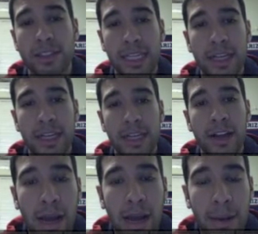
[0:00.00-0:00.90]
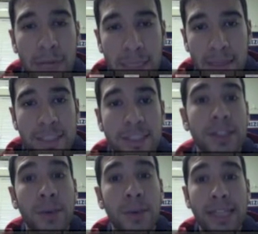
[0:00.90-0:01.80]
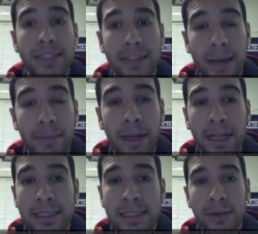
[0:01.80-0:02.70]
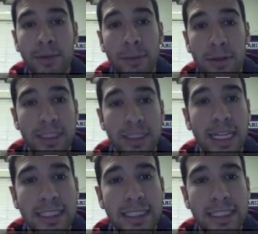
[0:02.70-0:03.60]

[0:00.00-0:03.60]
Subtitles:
And pretty much silhouettes of them, but it still represents.